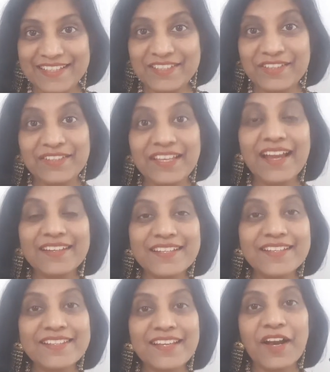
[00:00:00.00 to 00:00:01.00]
So that
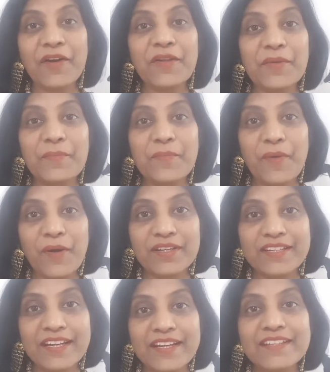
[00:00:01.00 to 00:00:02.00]
is how
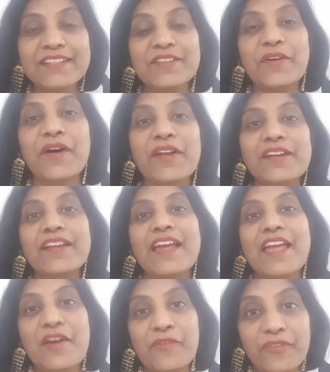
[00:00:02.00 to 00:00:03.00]
important your
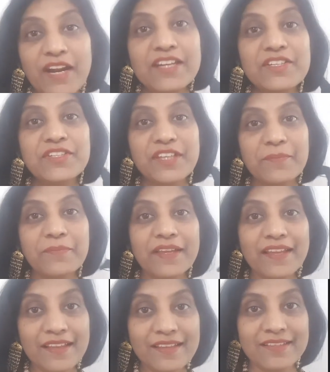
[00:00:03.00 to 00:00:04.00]
friendship
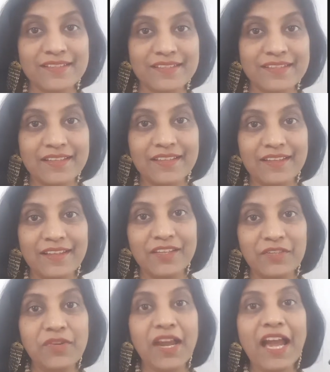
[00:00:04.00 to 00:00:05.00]
is.
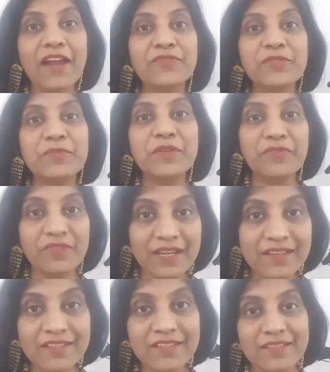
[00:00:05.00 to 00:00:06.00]
You have to be
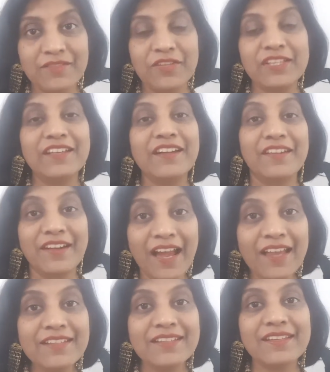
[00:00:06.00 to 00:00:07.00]
friends with the
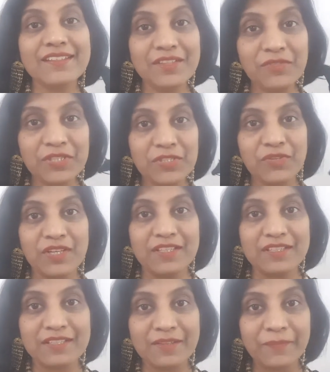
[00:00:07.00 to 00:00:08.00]
right
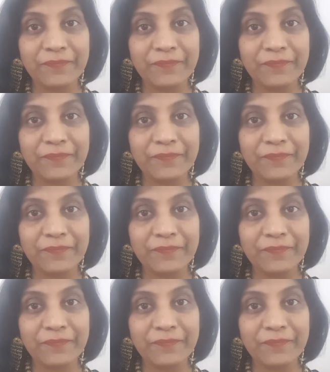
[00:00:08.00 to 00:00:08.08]
individuals.